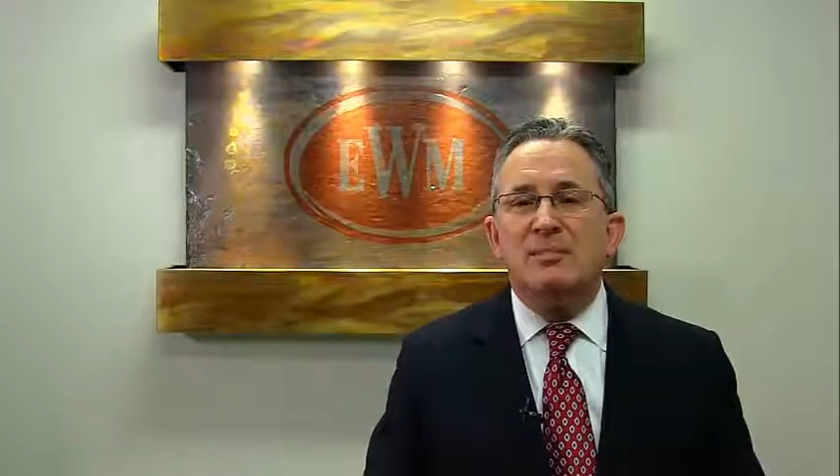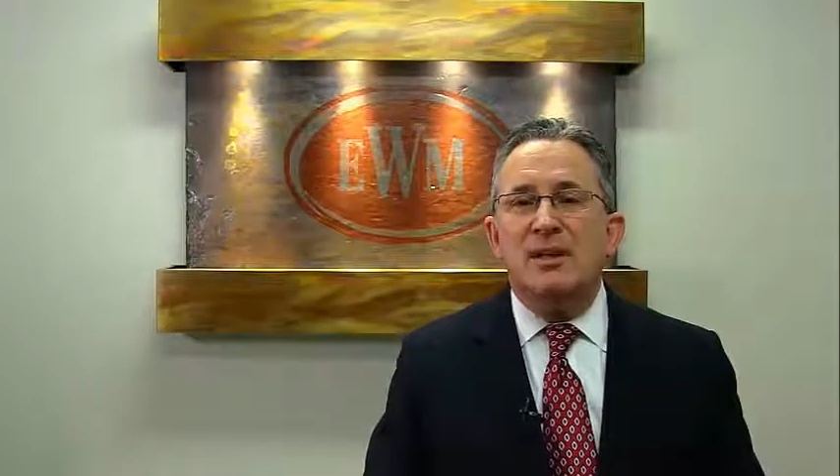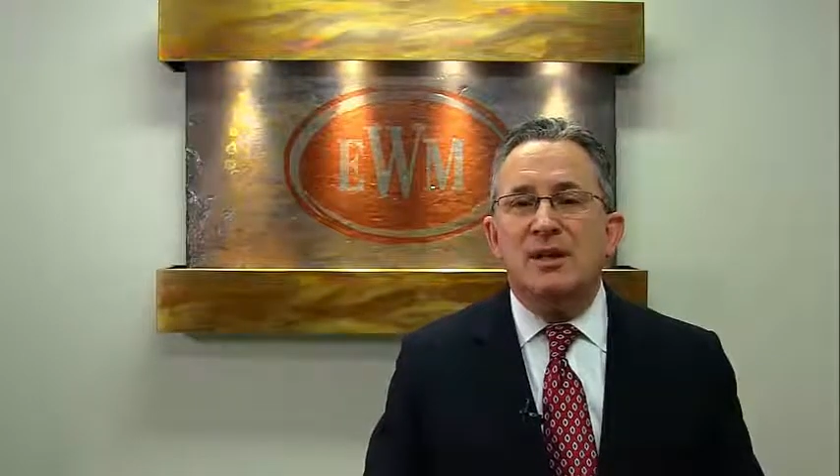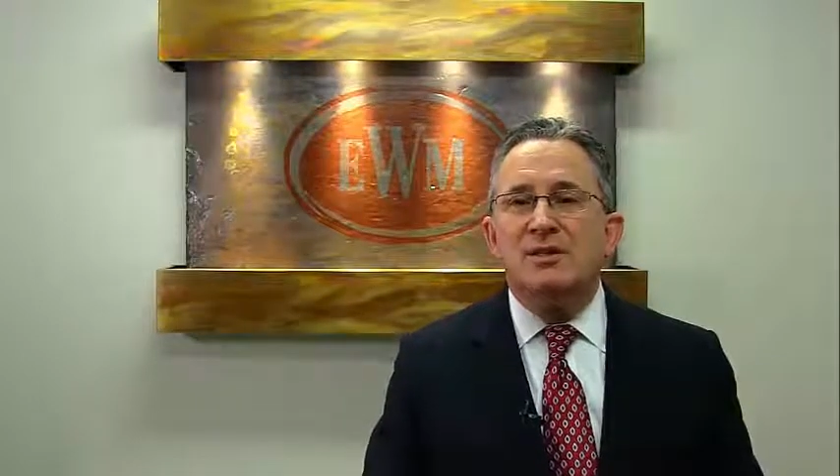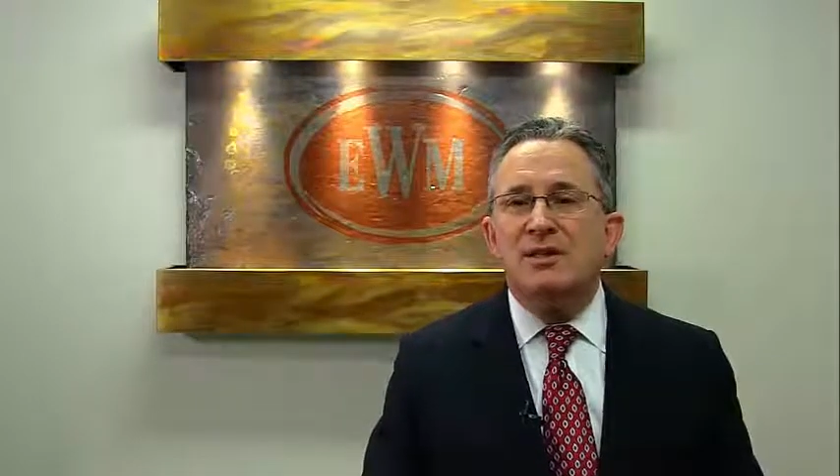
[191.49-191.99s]

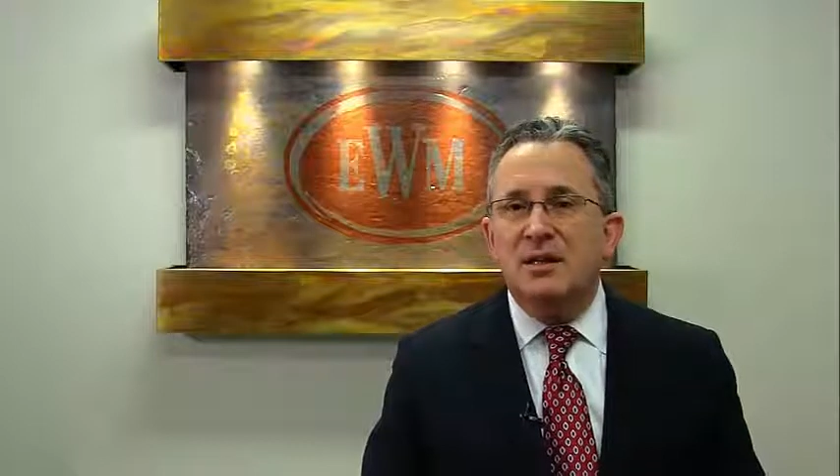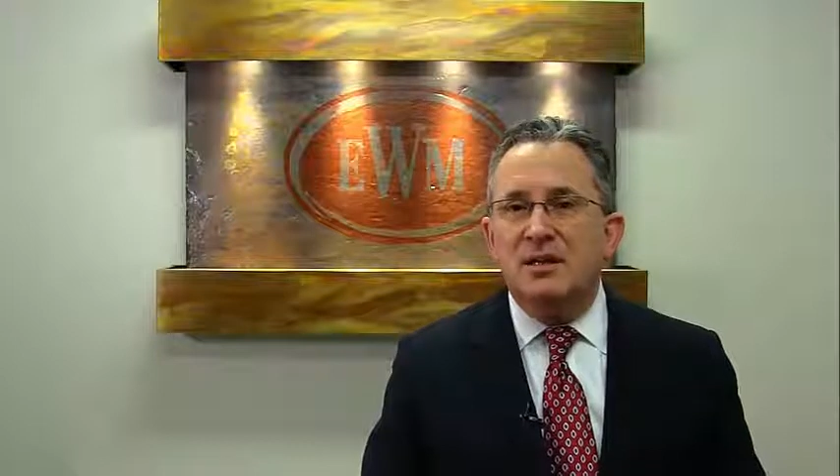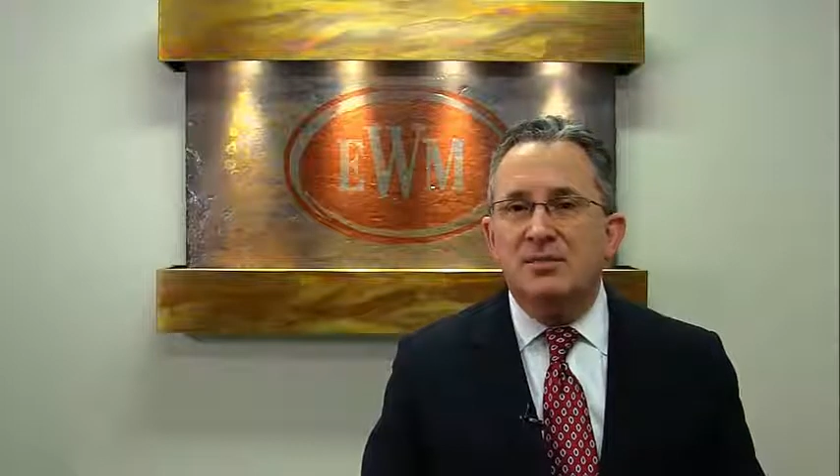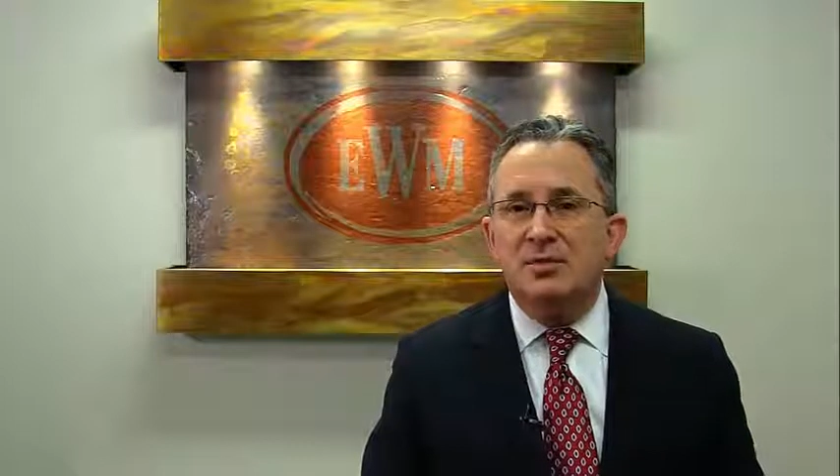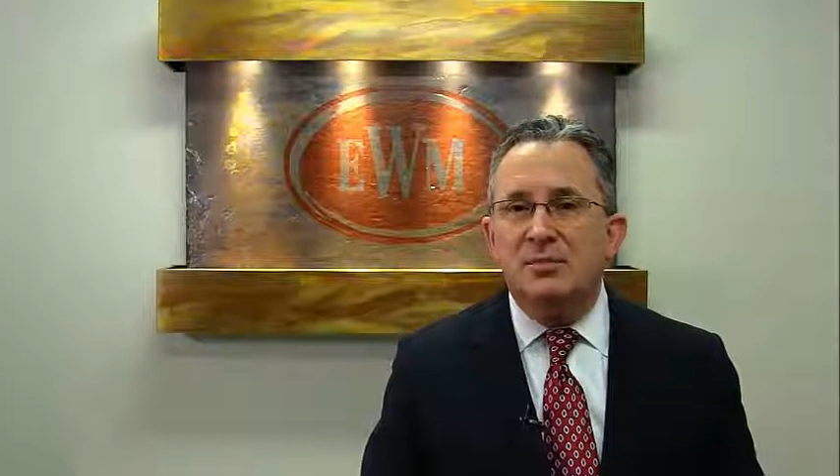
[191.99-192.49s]
makes it
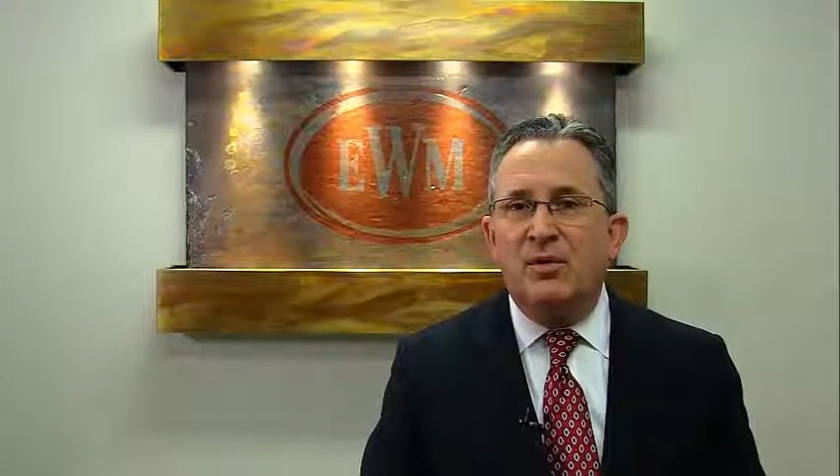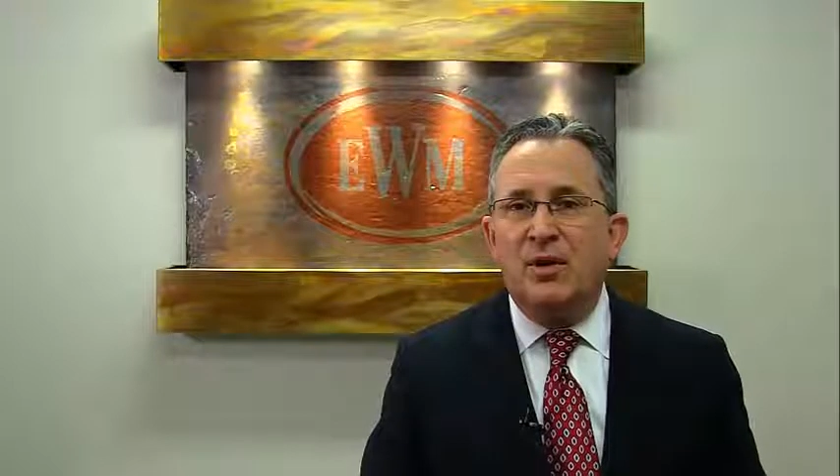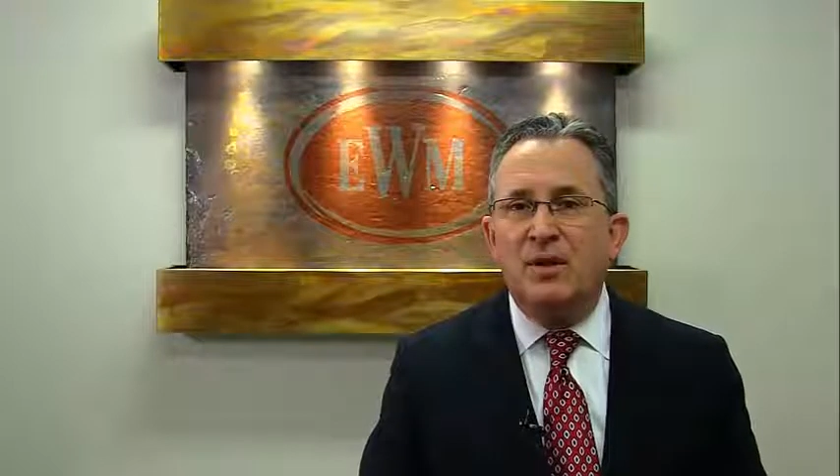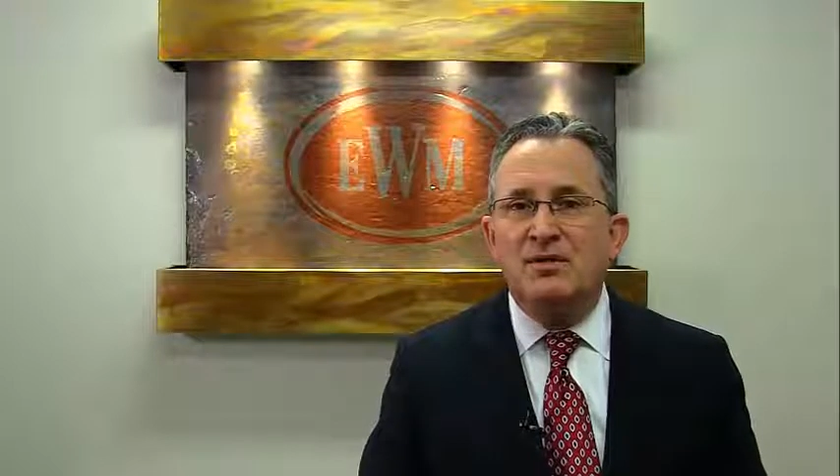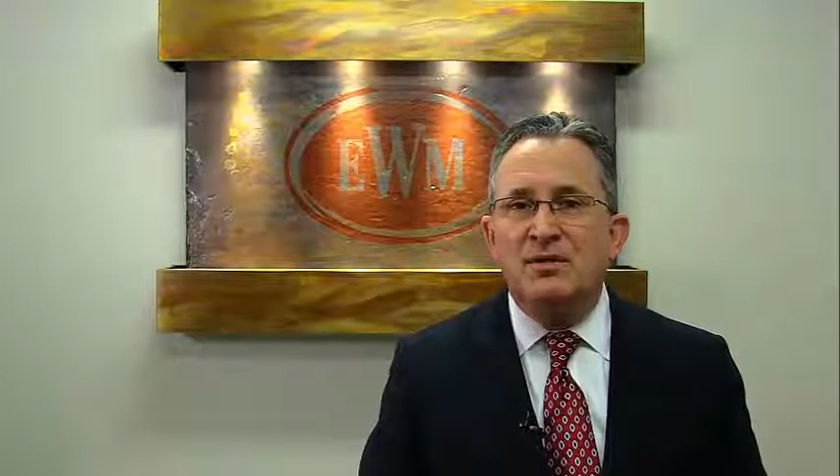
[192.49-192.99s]
into the
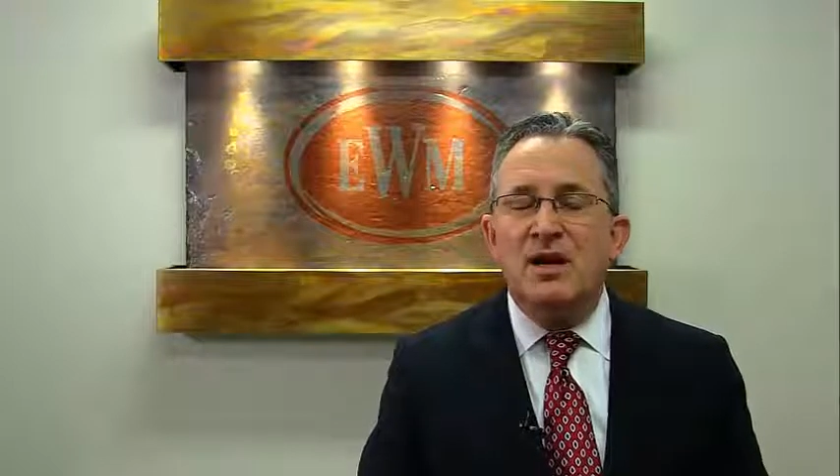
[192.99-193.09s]
press.